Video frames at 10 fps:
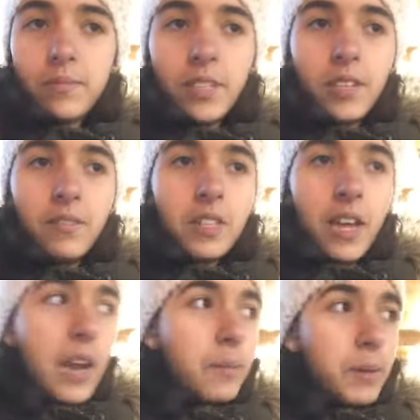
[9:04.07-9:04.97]
didn't even say
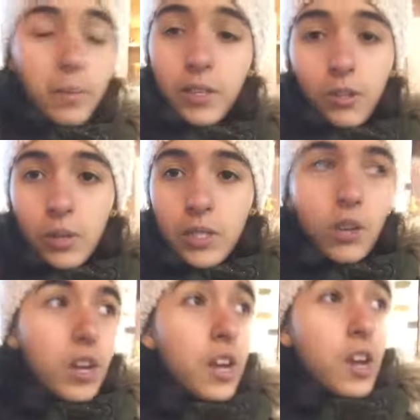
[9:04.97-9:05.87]
hi to me, but you know, it's all
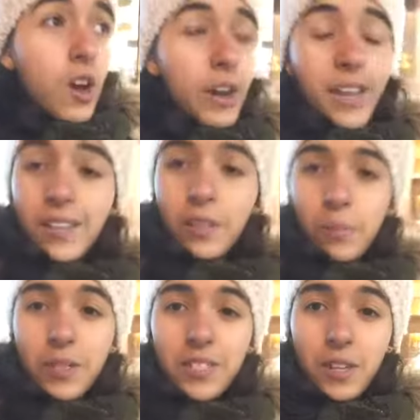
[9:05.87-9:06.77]
good. Okay, the
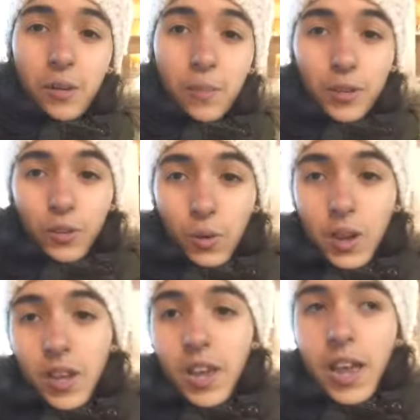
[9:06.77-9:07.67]
bus is here, but you know
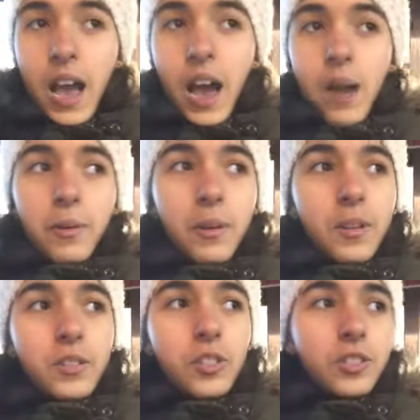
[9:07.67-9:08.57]
what? I'll